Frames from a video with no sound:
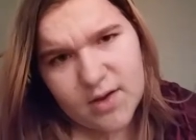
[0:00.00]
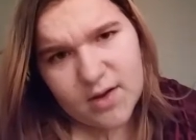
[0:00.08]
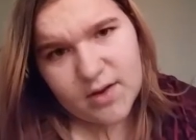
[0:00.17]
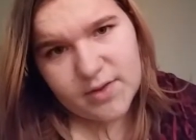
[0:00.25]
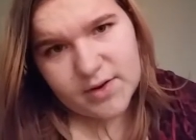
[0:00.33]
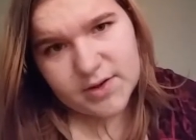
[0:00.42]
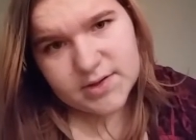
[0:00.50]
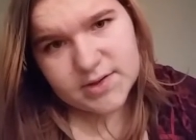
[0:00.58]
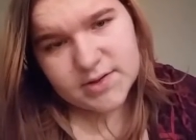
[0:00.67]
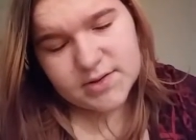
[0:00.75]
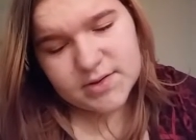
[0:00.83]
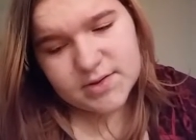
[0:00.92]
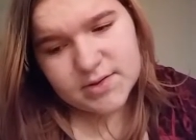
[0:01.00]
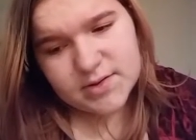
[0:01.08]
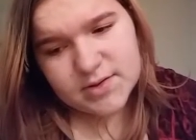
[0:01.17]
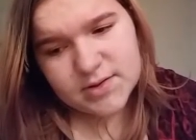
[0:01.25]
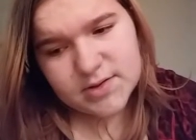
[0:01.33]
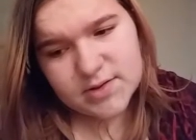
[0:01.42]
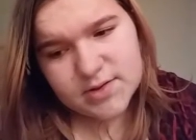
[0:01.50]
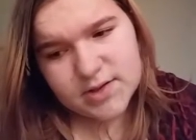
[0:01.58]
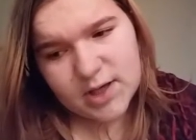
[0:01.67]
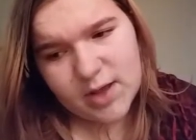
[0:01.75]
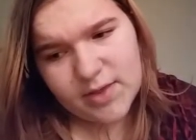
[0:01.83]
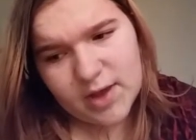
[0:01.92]
others,
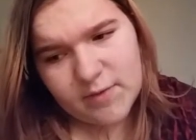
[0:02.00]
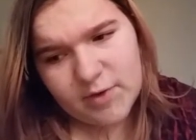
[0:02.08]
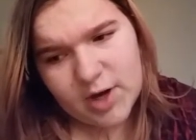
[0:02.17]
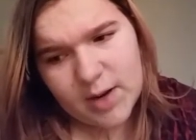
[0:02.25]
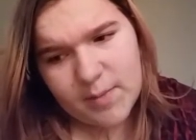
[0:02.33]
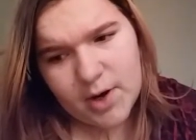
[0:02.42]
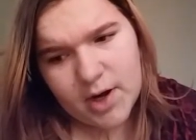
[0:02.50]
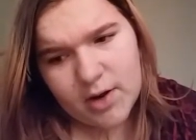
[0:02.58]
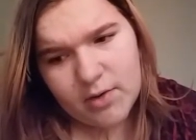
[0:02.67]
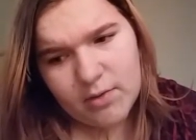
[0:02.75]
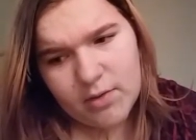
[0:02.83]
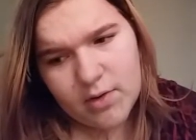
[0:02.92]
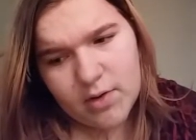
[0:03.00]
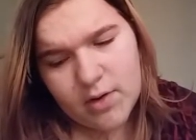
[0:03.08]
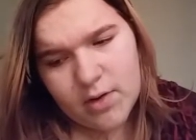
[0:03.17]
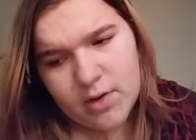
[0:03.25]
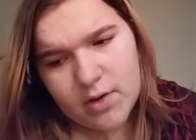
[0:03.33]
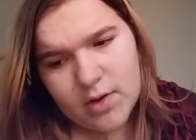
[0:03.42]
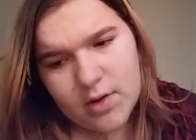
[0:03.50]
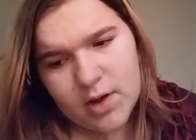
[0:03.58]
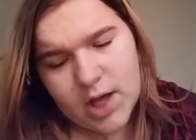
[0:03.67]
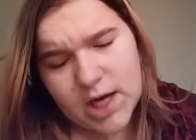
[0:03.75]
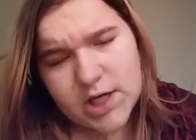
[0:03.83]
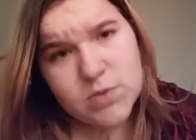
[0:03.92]
can't think of the name right now.
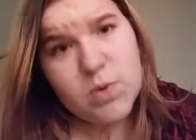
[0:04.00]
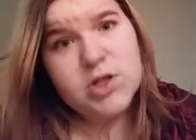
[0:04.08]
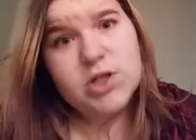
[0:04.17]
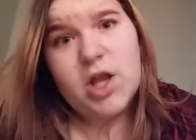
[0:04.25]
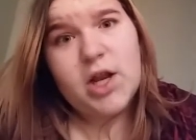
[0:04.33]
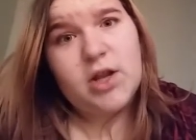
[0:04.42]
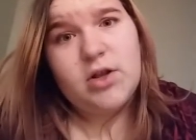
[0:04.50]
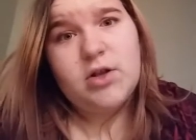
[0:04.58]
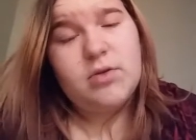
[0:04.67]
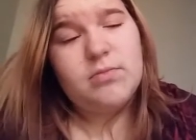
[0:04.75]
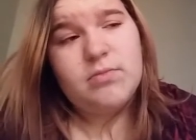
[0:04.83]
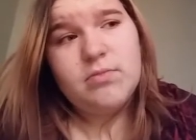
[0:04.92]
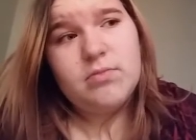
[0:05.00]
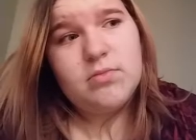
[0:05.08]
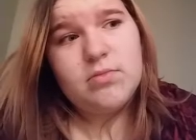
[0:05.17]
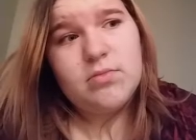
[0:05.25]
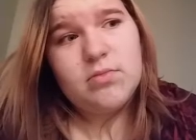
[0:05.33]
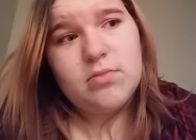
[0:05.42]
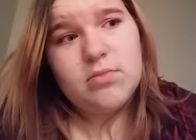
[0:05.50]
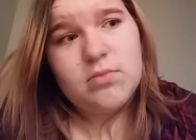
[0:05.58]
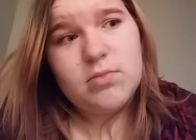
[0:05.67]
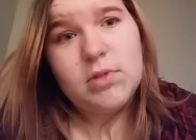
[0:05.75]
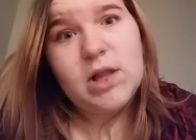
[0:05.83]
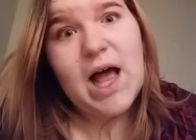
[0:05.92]
I just watch a lot of YouTube.
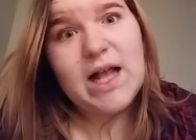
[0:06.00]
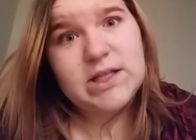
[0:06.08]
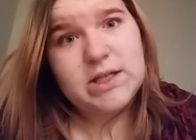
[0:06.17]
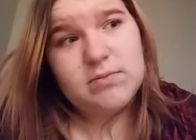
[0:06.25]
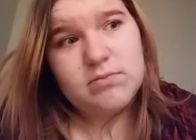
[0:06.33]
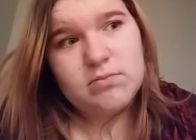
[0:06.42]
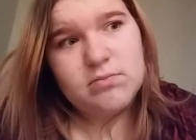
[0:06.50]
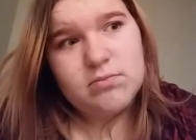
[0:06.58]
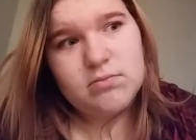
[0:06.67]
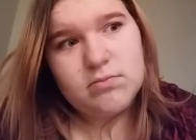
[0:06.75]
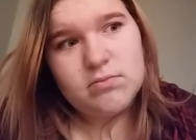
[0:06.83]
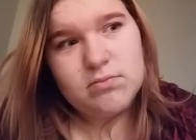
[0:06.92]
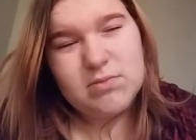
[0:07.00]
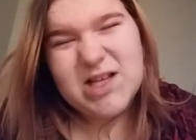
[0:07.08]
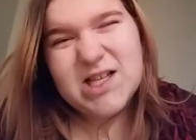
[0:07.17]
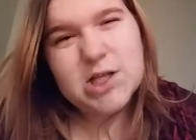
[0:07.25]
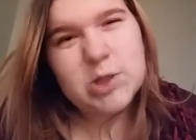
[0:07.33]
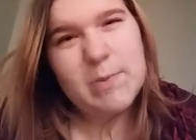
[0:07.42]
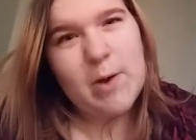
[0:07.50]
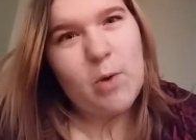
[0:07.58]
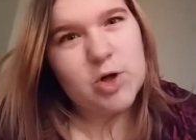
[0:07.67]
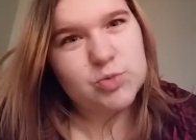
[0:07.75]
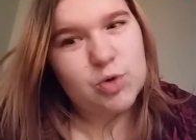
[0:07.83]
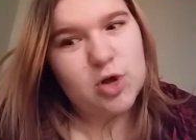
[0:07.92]
A lot. My sister may
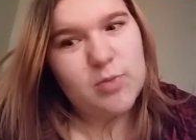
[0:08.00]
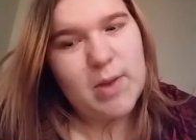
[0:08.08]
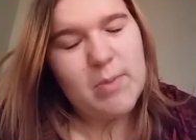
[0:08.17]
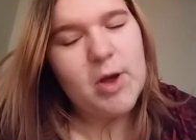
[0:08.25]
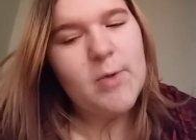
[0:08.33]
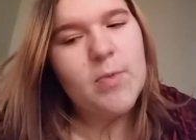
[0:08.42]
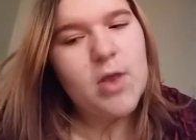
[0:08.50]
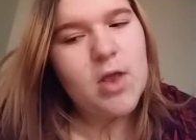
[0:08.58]
watch more than me, but